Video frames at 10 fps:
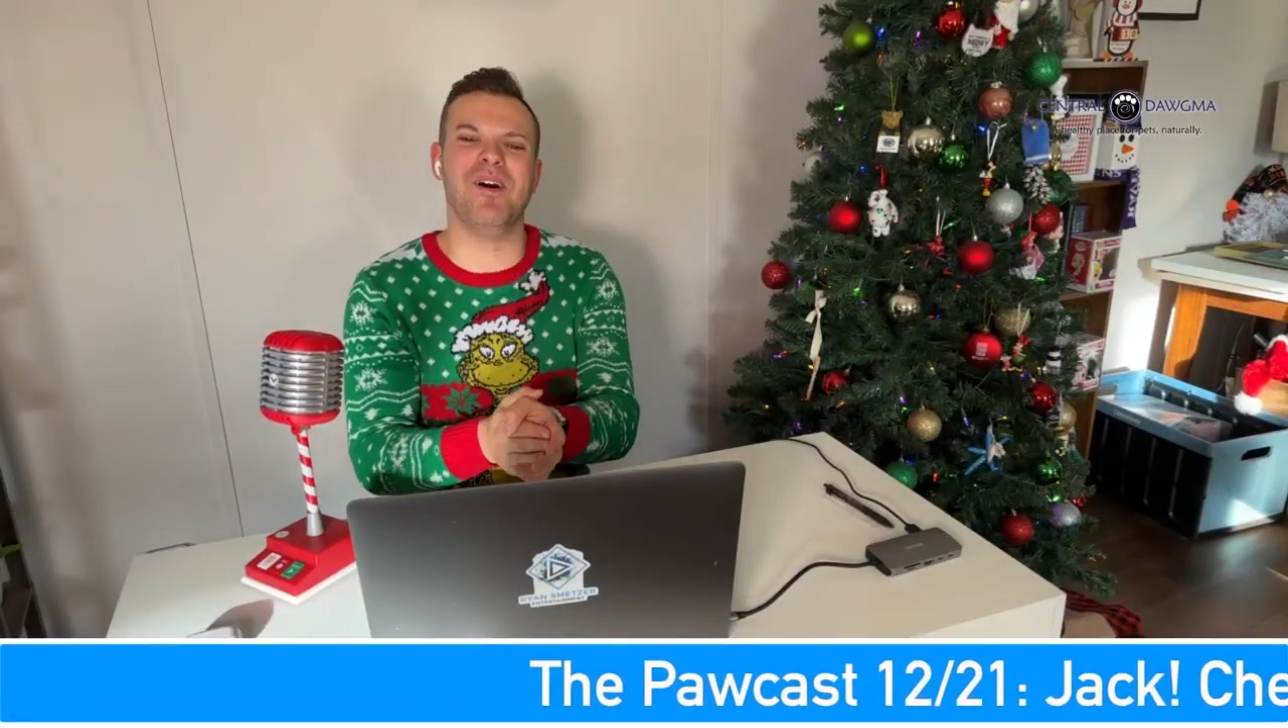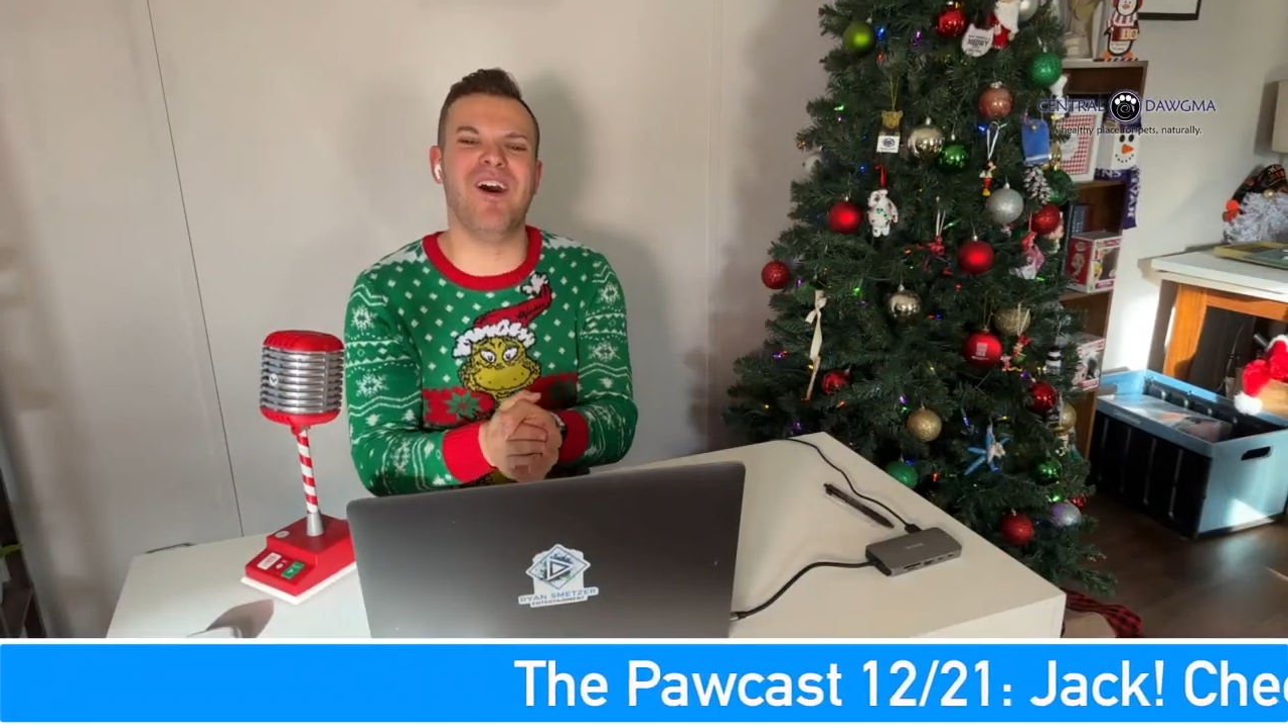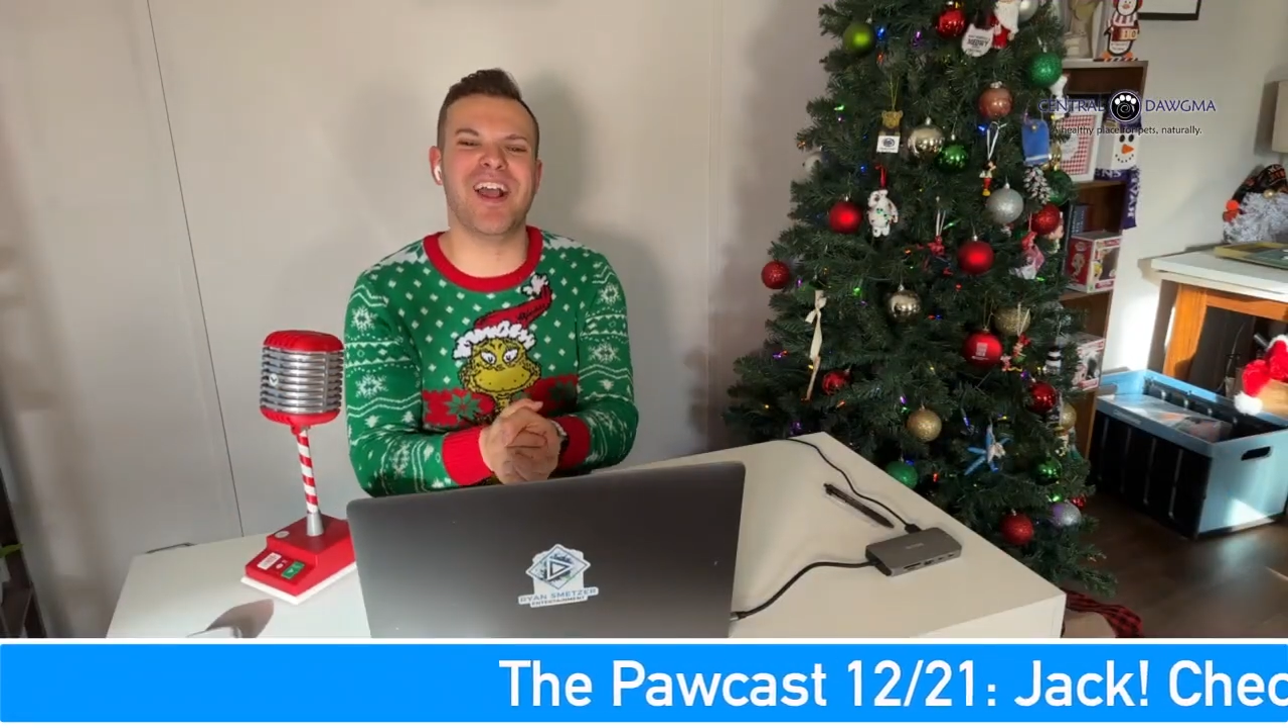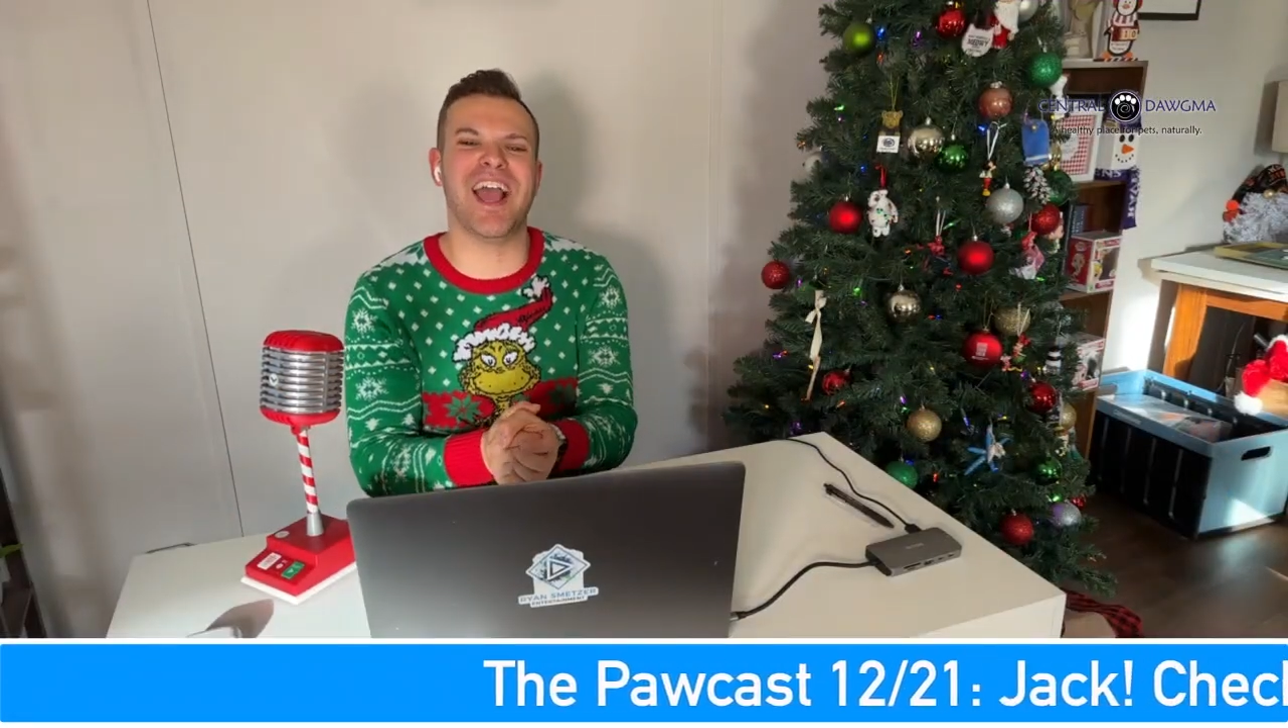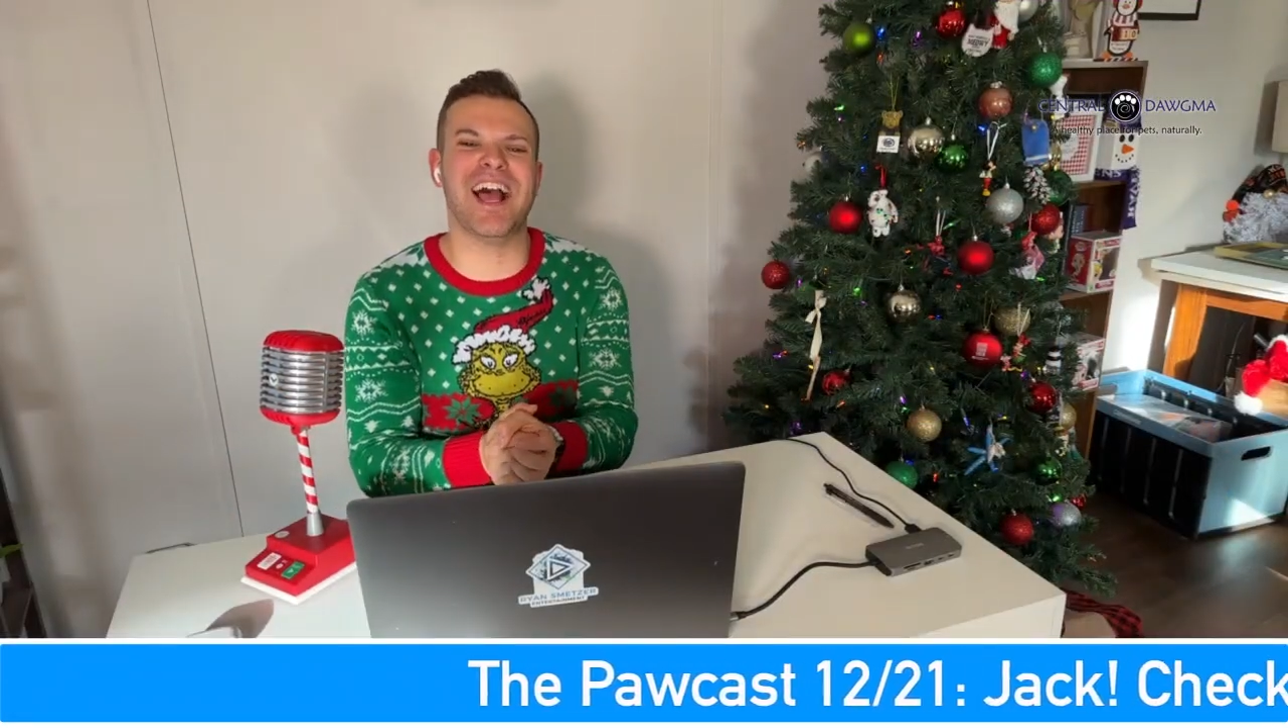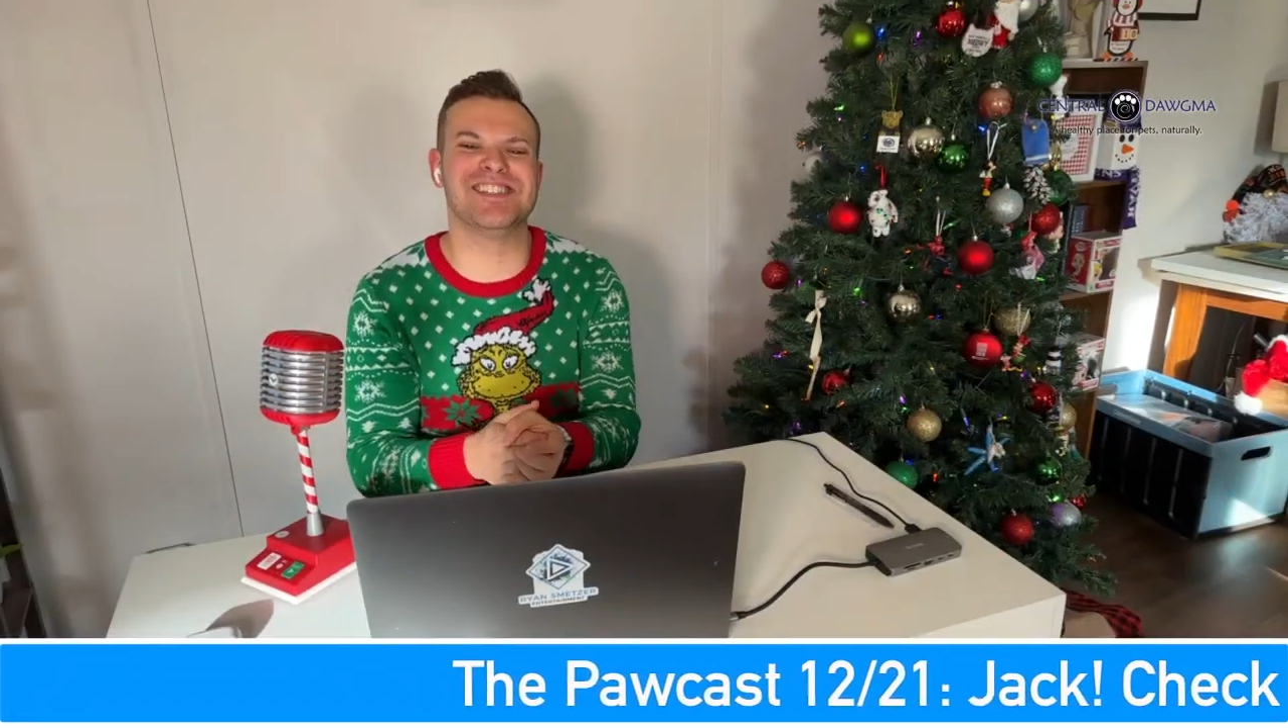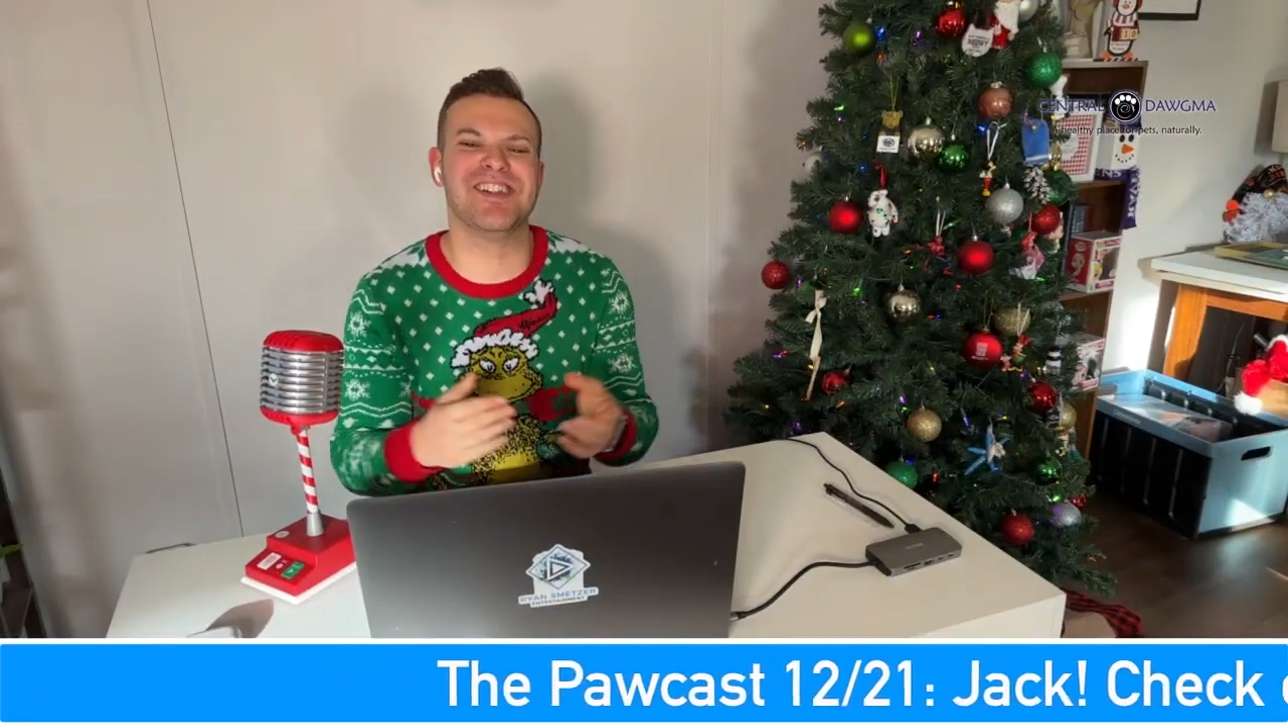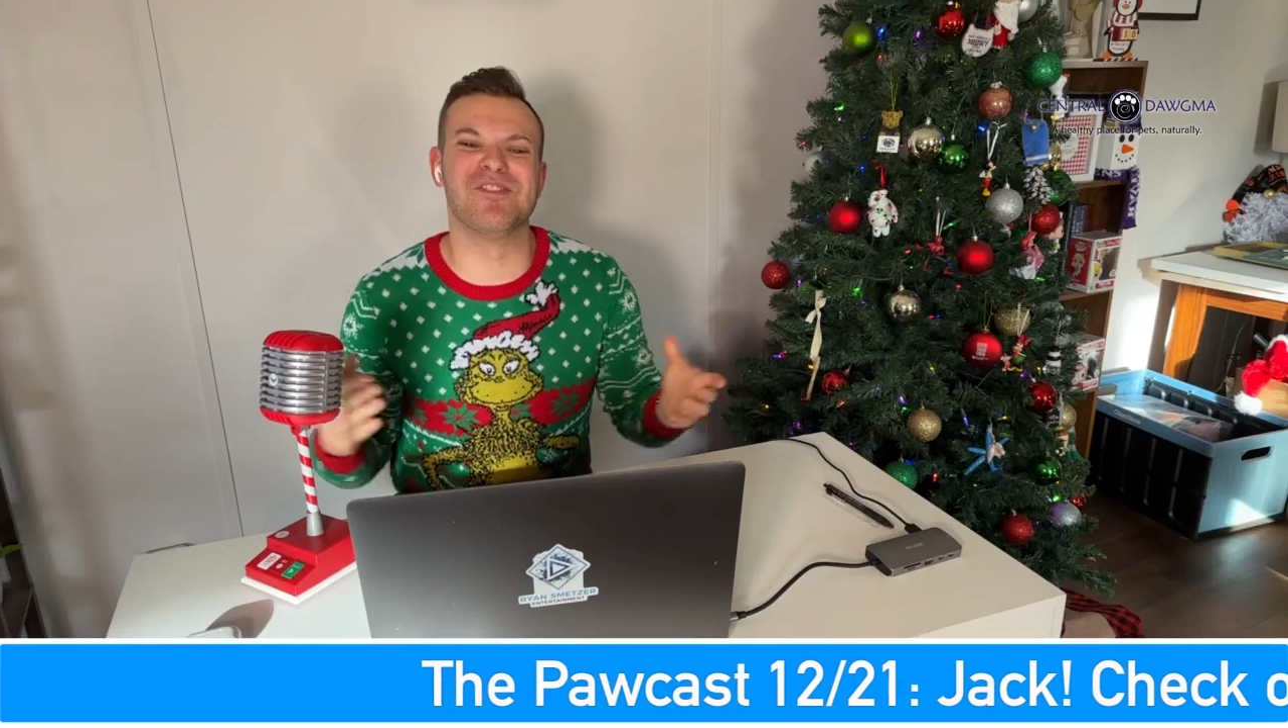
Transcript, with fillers: Pawcast.